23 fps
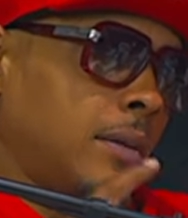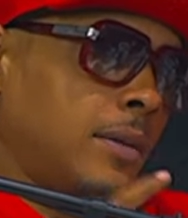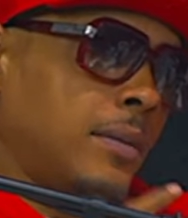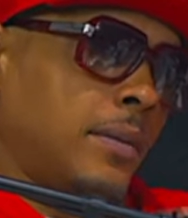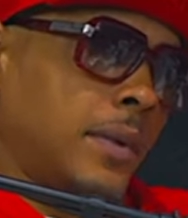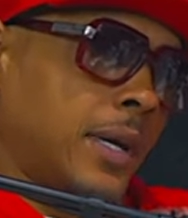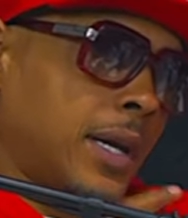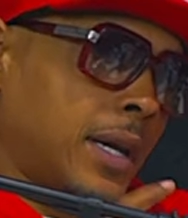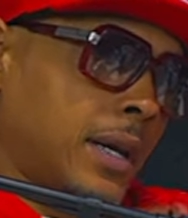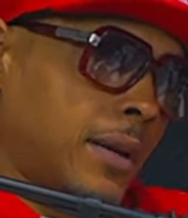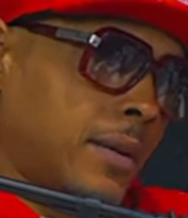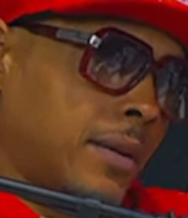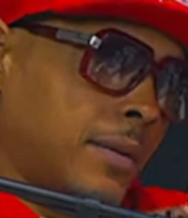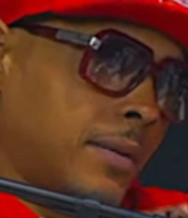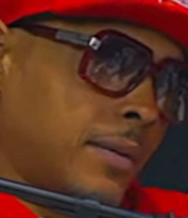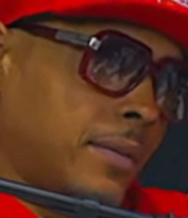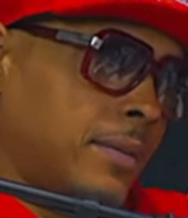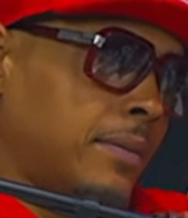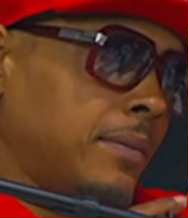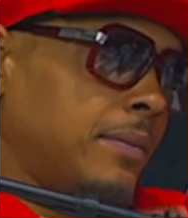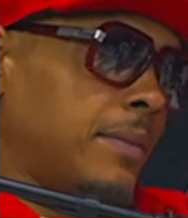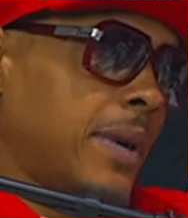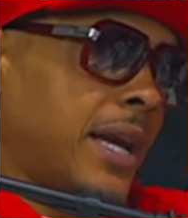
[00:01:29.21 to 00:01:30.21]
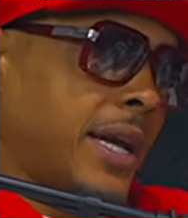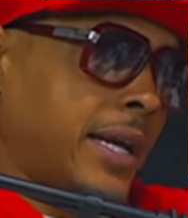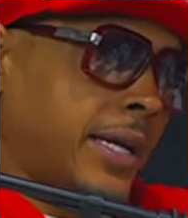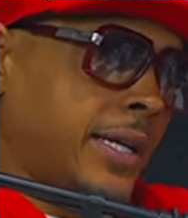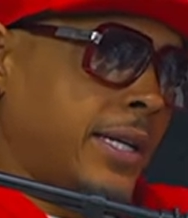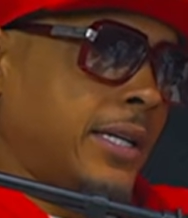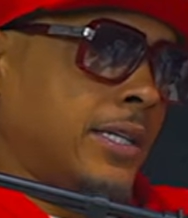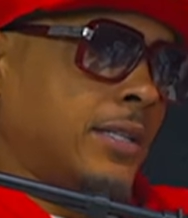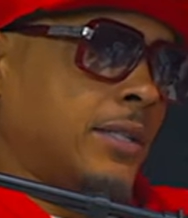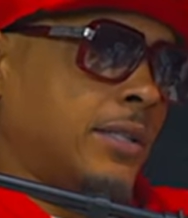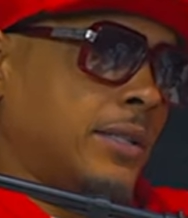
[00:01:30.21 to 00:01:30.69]
It made that. Made
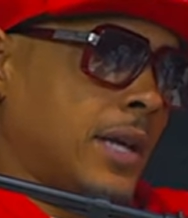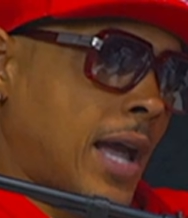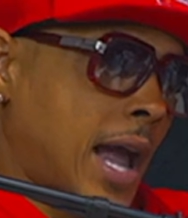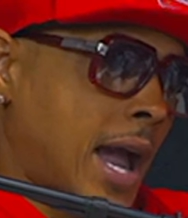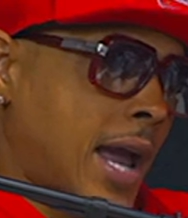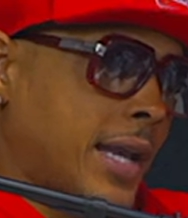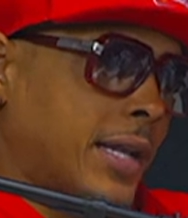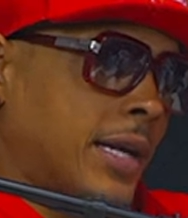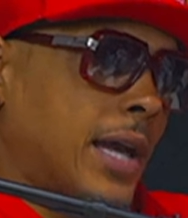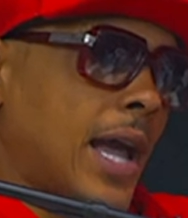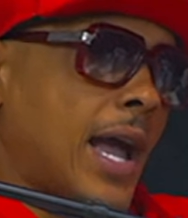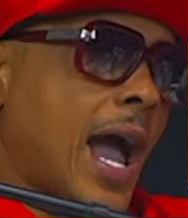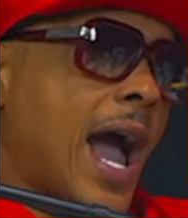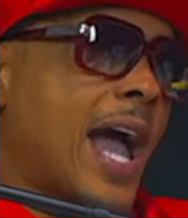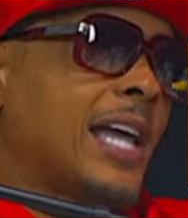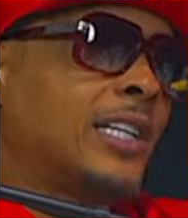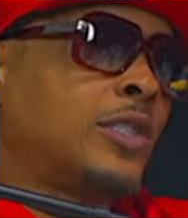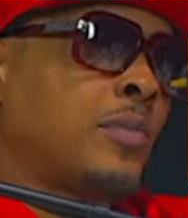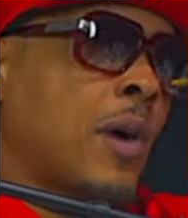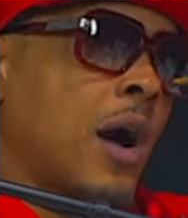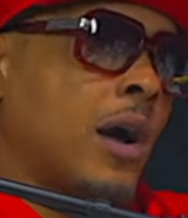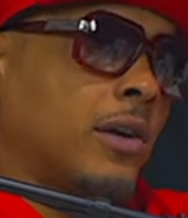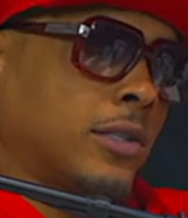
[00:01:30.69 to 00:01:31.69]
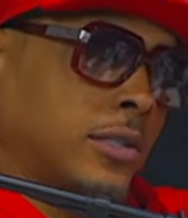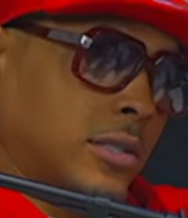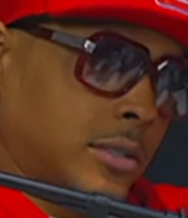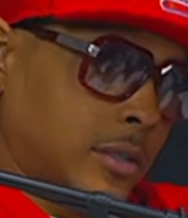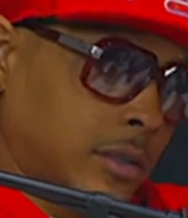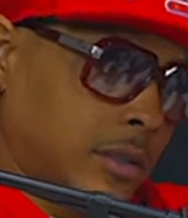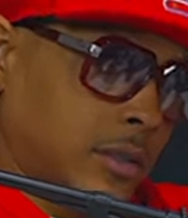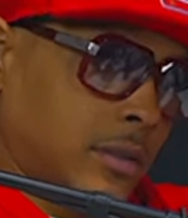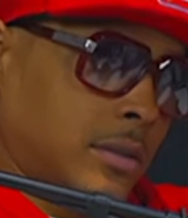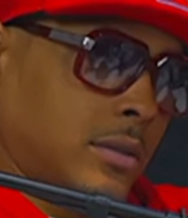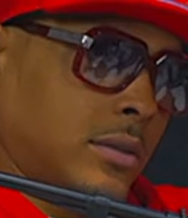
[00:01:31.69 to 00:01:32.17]
this out of icebox
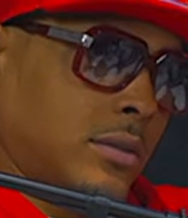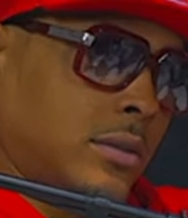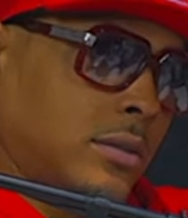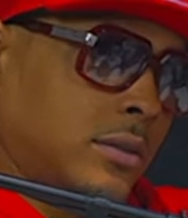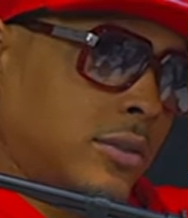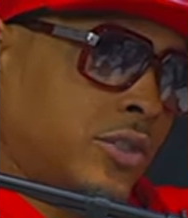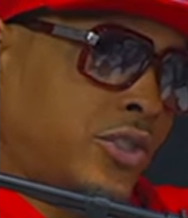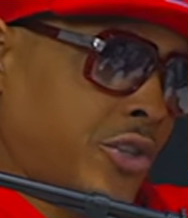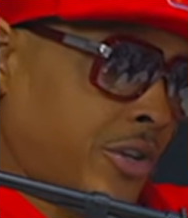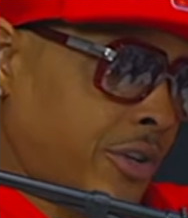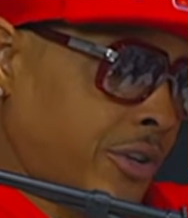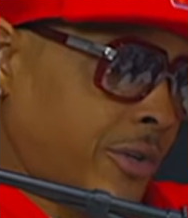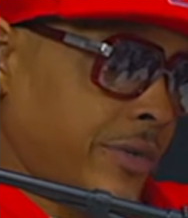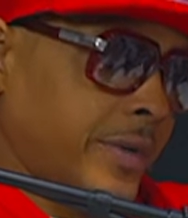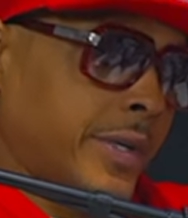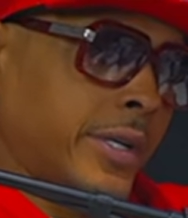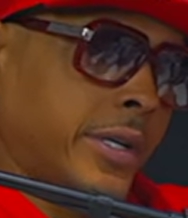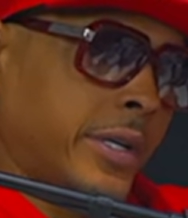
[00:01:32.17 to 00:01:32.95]
jewelry.